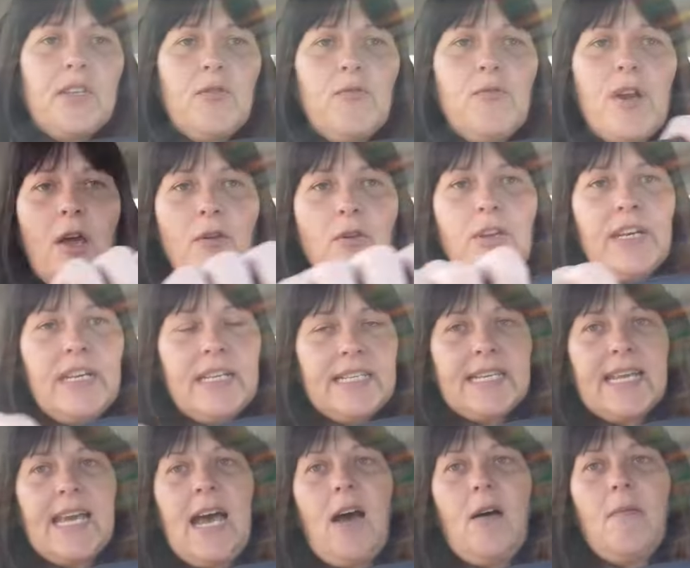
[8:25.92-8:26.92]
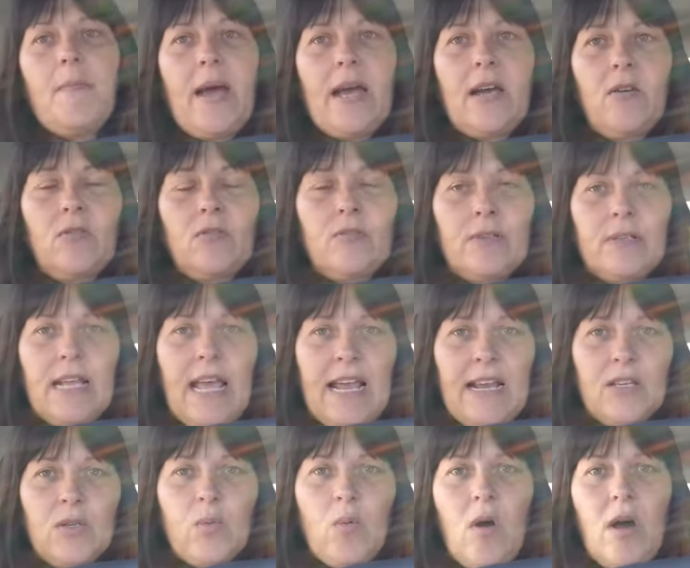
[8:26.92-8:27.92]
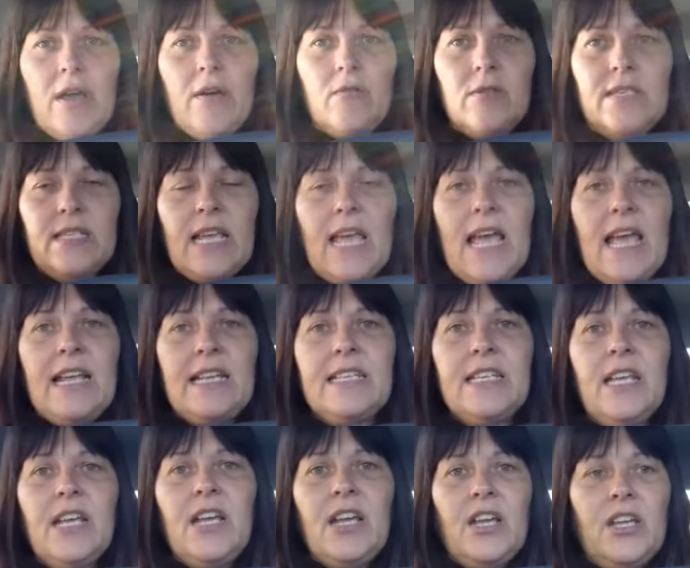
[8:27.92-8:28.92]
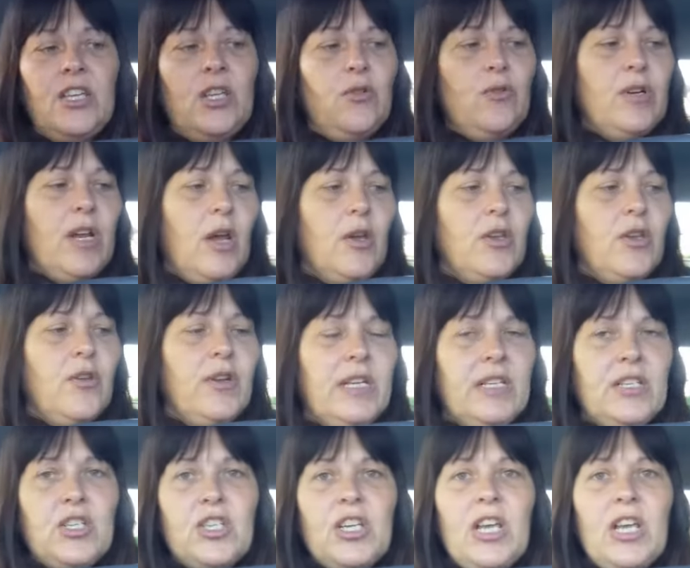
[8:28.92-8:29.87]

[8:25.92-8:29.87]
you know you need to cut back on X, Y or Z. You know you need to